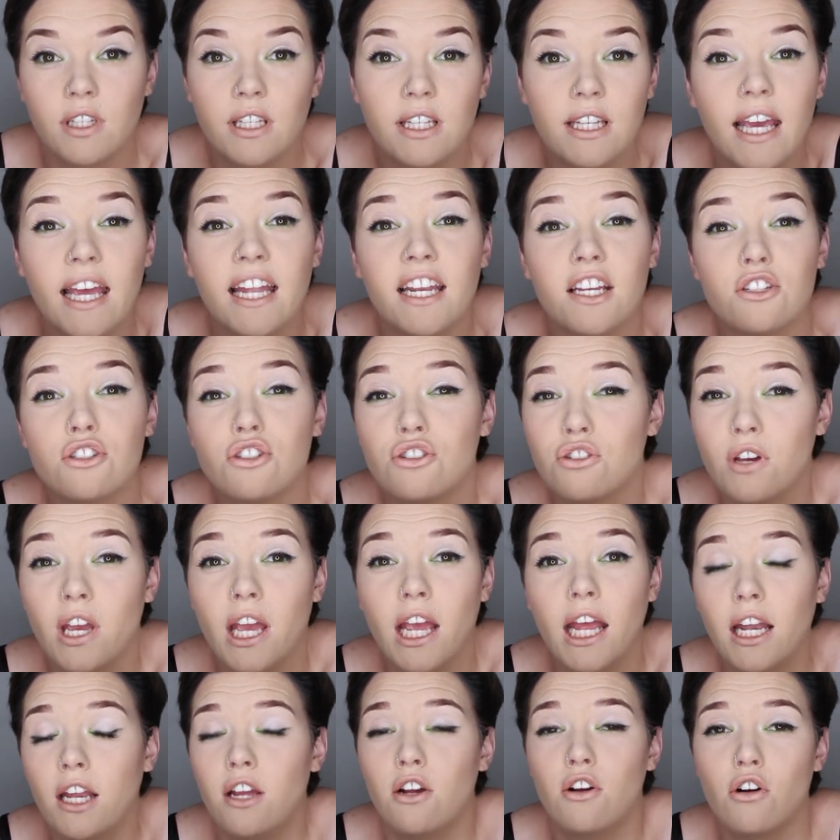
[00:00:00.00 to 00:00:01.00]
get into
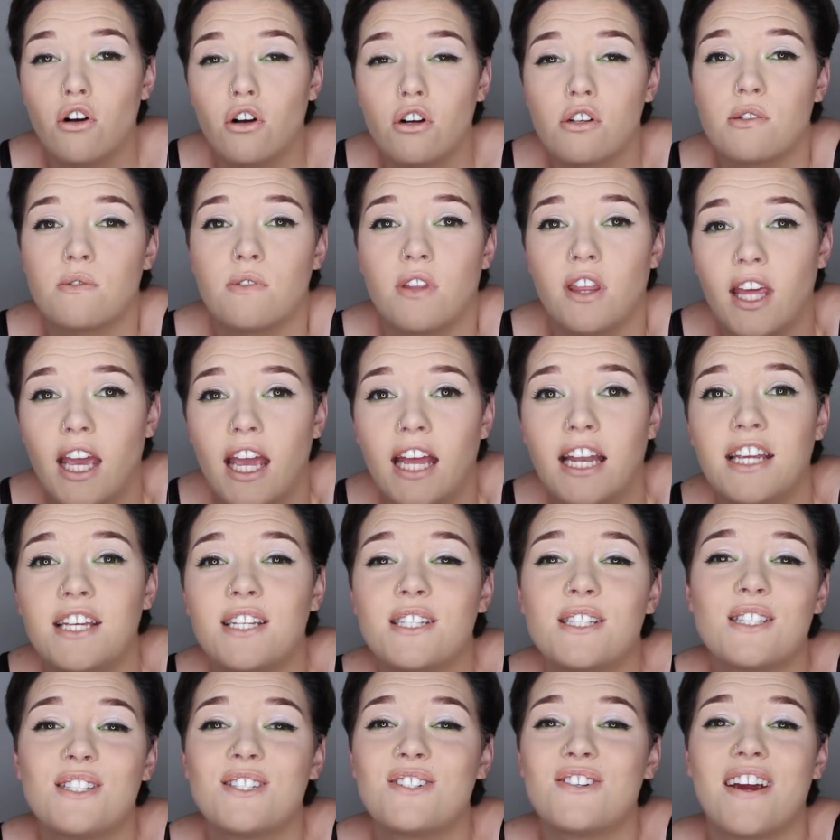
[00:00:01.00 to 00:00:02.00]
any cars with any
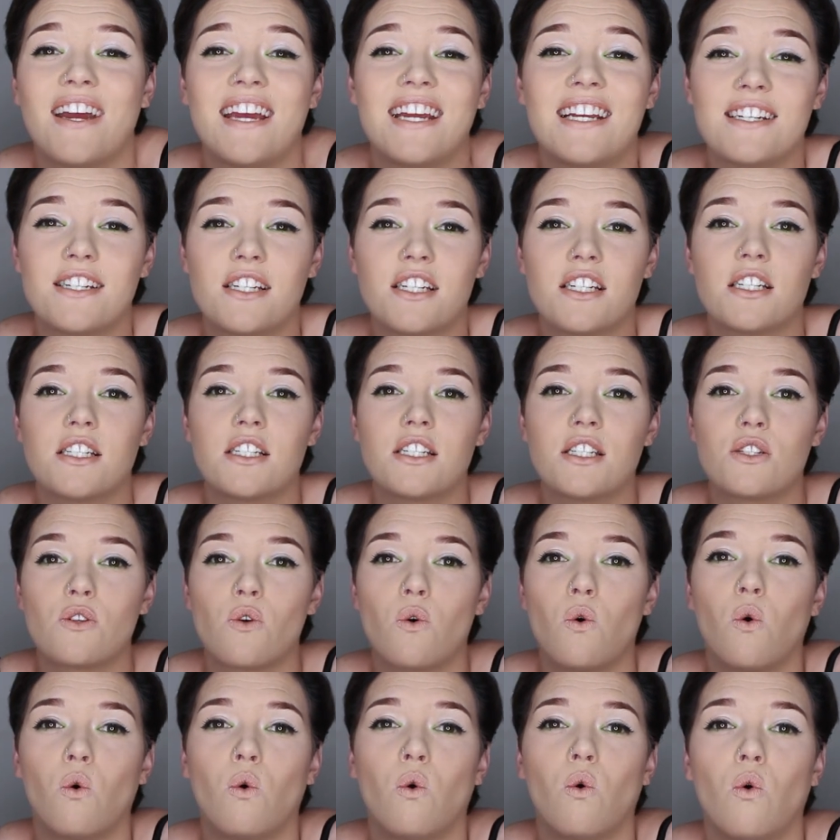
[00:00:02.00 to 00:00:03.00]
strangers,
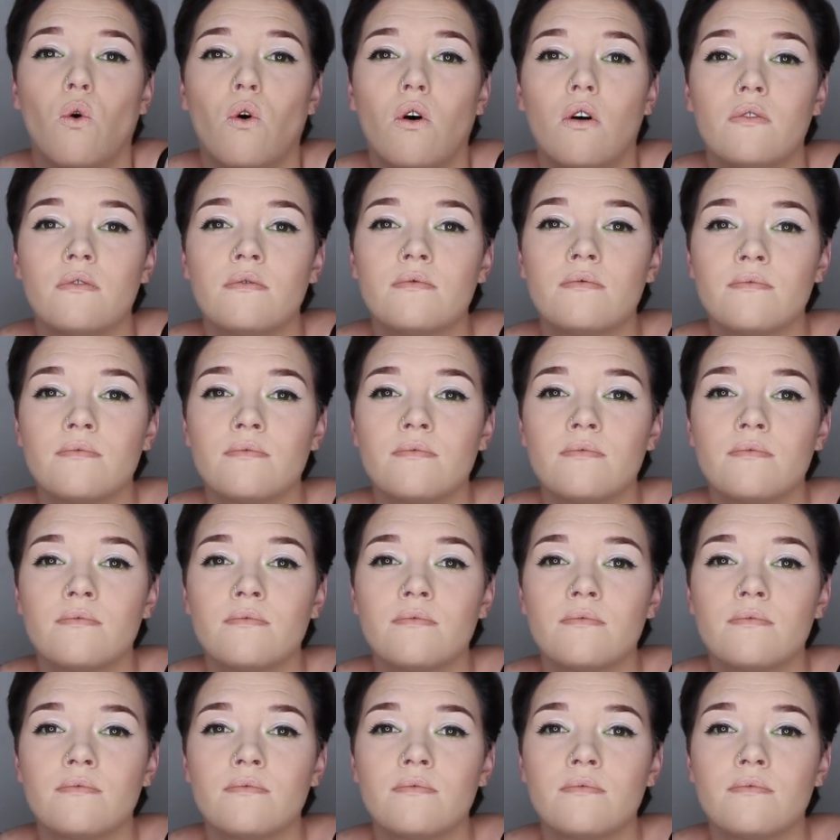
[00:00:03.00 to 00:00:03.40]
or